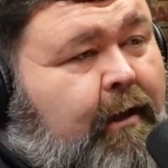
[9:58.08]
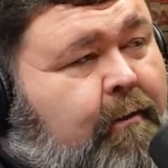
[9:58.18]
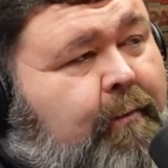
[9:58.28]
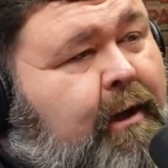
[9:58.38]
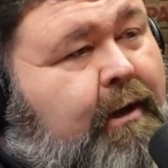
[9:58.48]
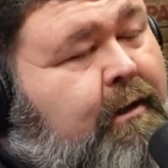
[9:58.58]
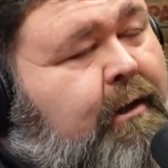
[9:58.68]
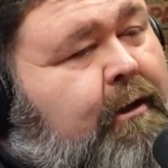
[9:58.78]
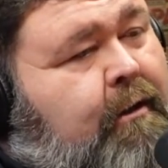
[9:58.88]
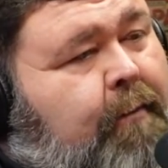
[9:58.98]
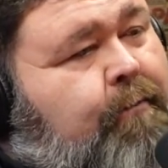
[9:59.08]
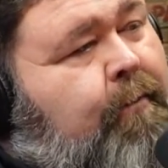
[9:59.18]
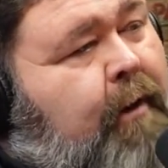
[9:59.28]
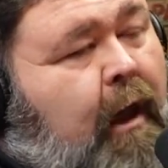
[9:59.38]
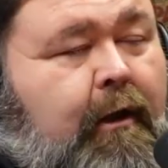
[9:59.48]
To me, and still,
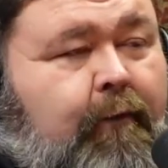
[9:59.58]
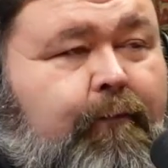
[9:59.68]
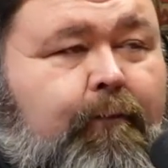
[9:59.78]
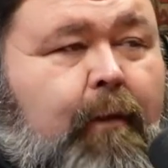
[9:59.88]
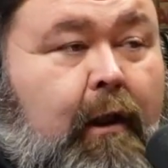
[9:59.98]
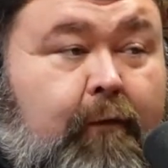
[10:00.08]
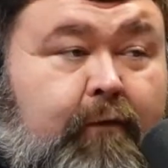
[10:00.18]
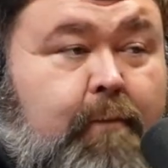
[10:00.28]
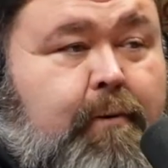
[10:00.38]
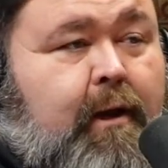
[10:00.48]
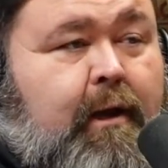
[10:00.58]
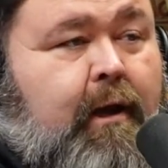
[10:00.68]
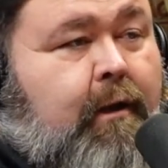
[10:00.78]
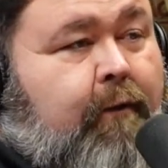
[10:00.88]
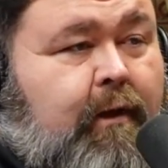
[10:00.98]
I love competing. I
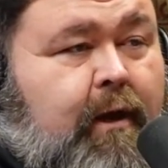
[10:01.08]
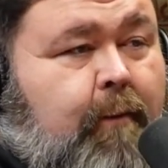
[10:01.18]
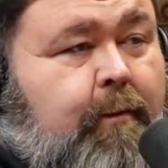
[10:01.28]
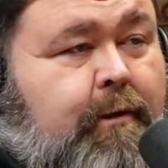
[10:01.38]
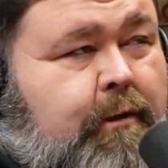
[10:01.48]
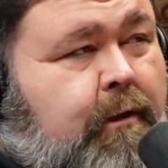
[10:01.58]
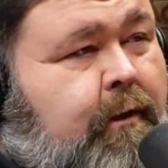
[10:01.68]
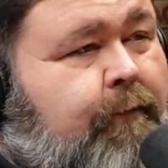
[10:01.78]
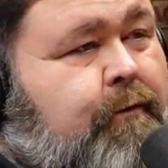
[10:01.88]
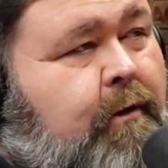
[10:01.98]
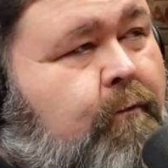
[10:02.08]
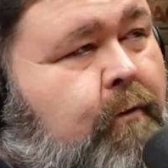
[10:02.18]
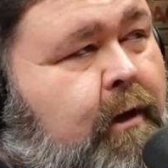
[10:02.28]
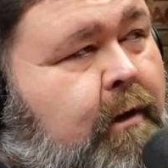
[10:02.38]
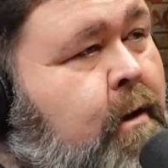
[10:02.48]
love the competition. I love trying to
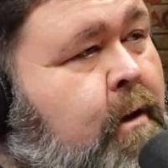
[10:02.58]
win.